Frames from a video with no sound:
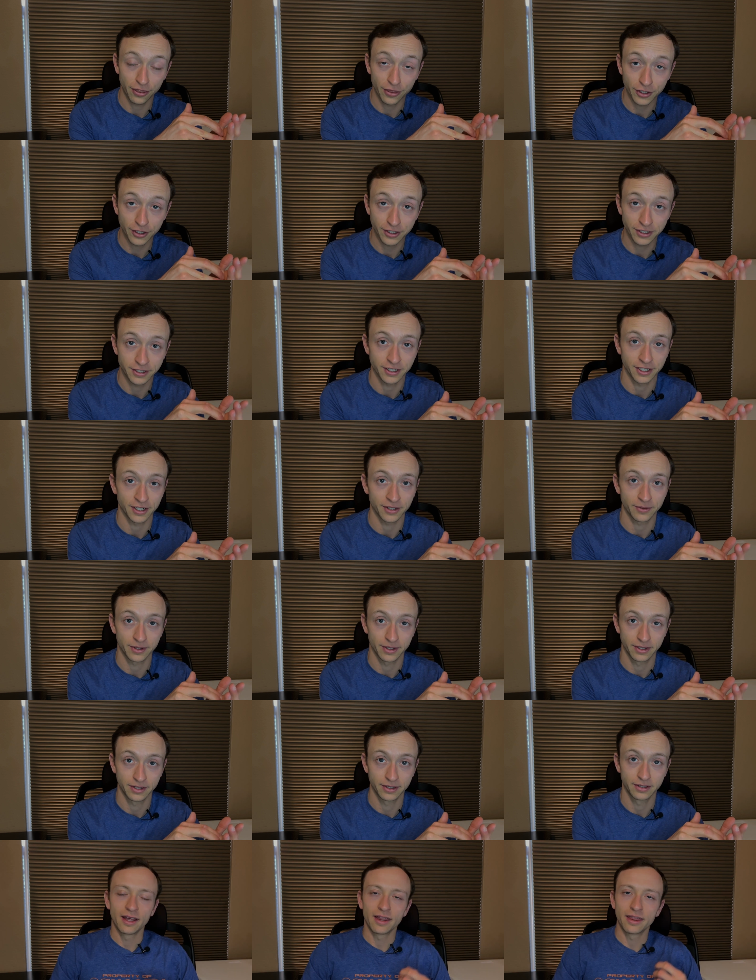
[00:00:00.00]
third toe.
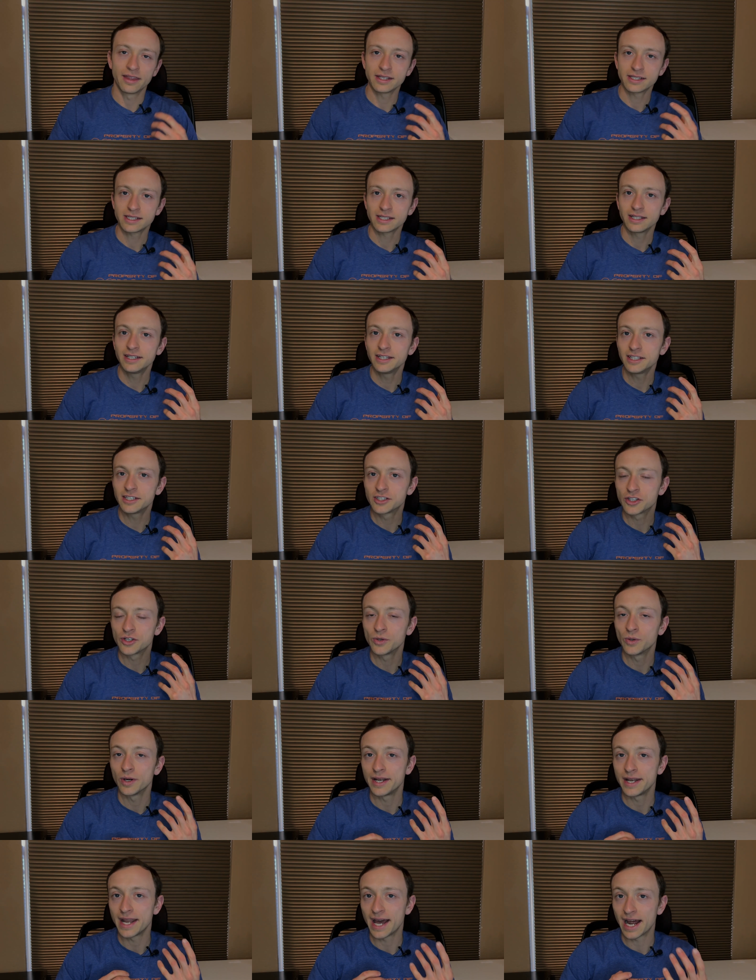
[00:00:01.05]
This leads to
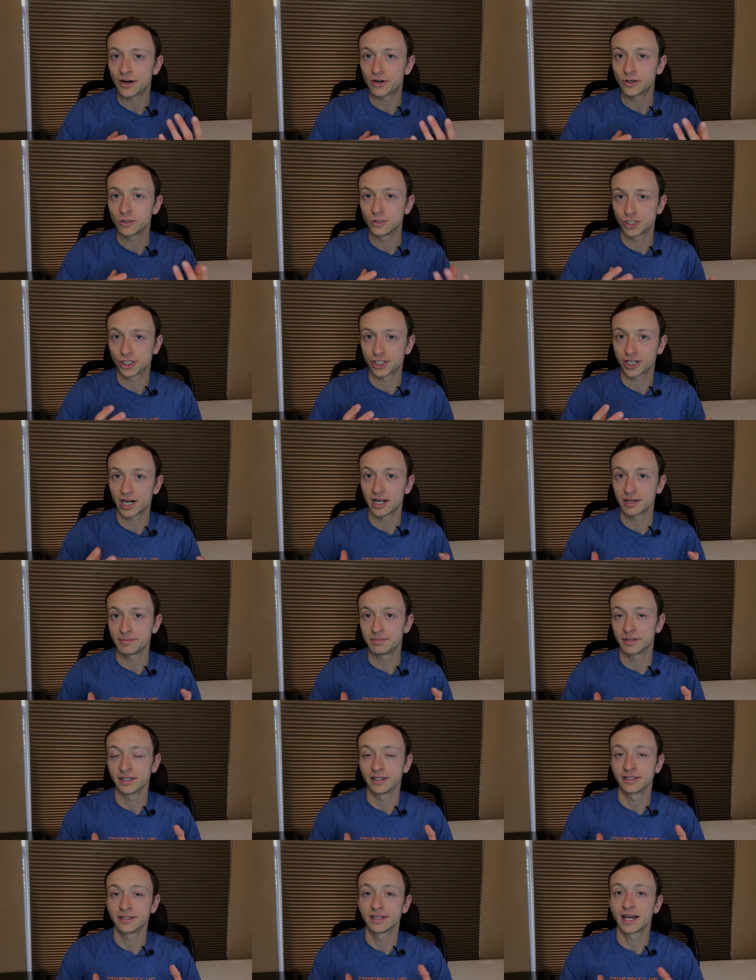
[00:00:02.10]
a narrow
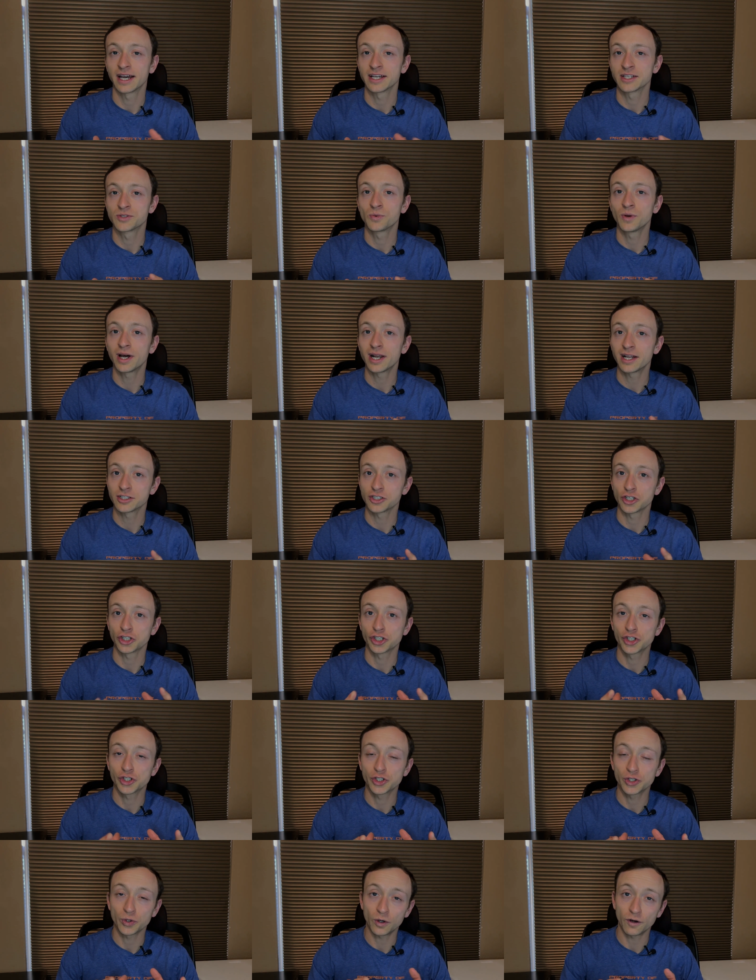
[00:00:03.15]
tripod as well as a
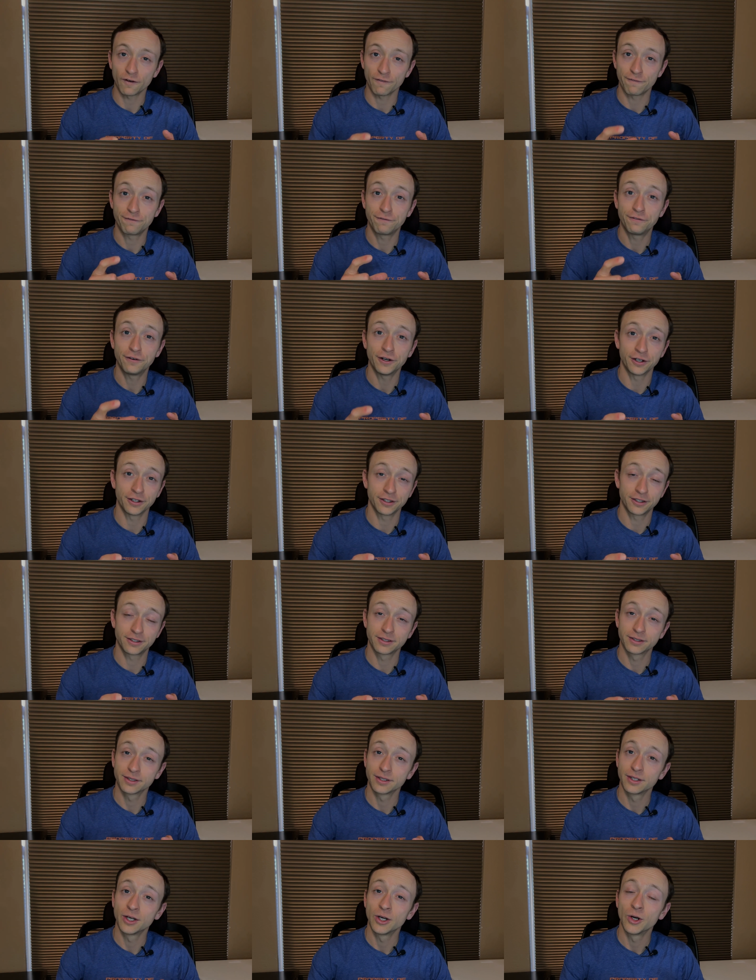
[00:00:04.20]
short foot,
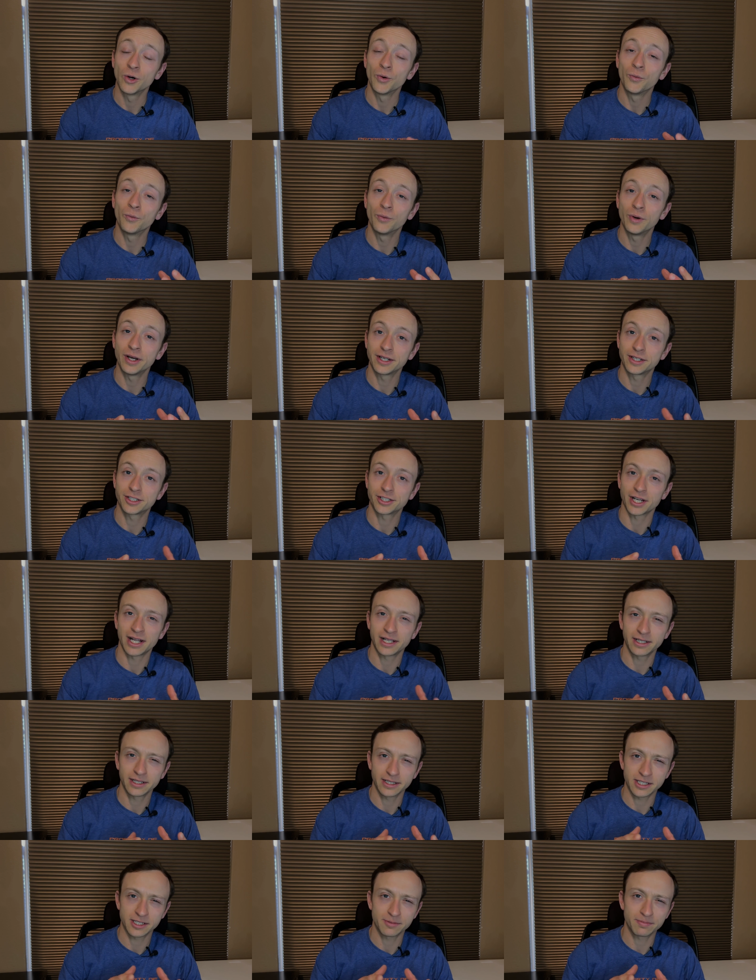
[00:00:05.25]
which I'll
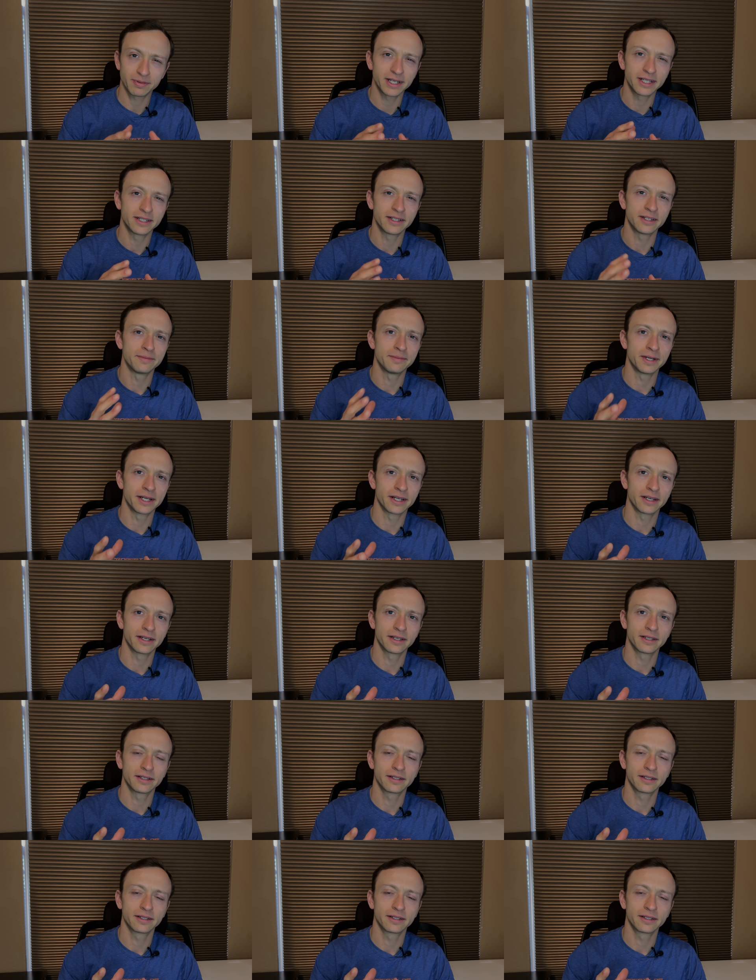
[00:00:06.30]
explain in a minute.